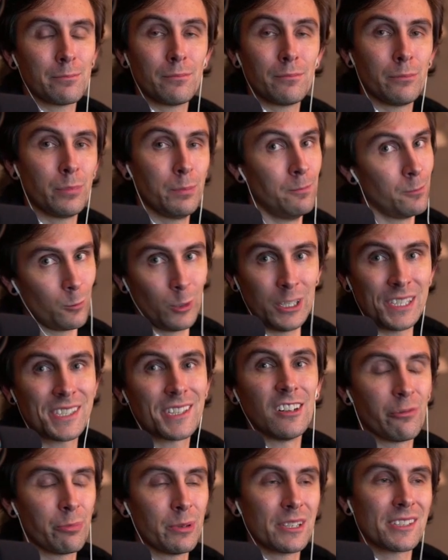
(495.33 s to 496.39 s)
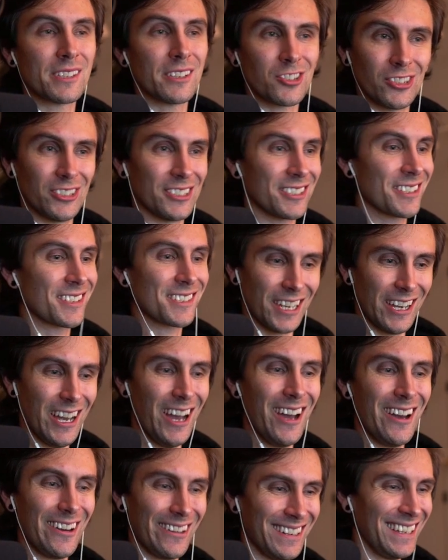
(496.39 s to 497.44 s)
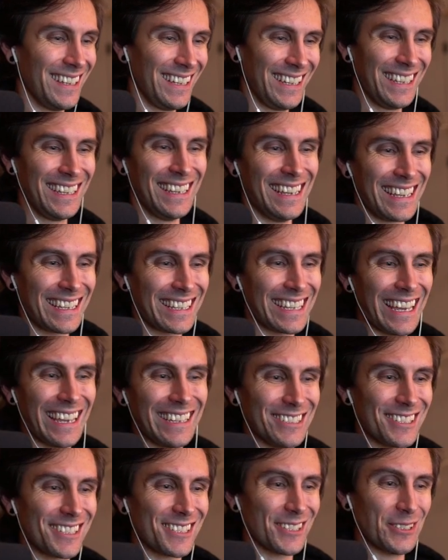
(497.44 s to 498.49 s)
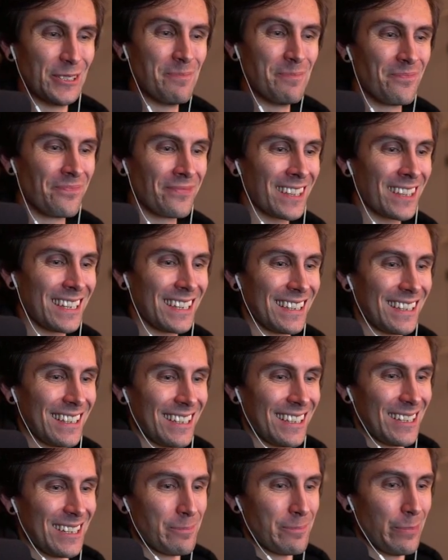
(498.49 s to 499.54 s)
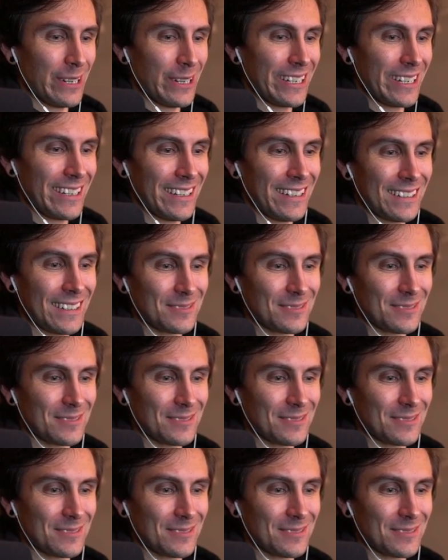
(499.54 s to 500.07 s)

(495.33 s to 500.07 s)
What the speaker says: we still have positionals, so get used to them. But